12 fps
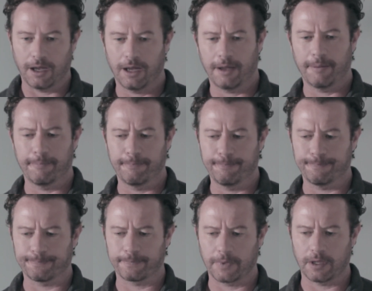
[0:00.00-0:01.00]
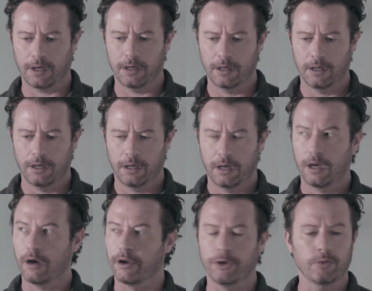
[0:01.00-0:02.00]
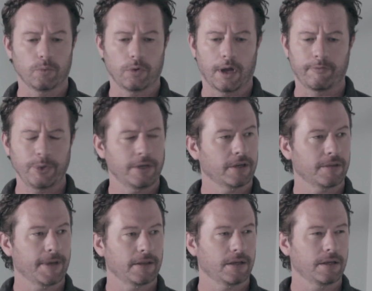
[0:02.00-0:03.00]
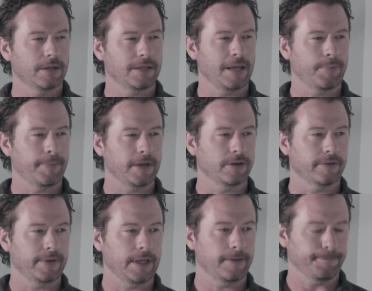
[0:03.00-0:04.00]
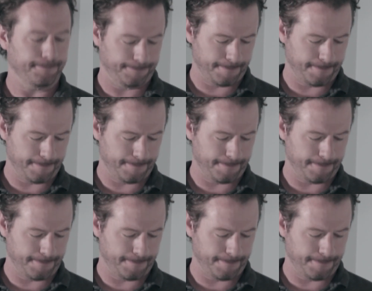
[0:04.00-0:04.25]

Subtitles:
All right. Have we talked about the Tampa Bay Derby yet?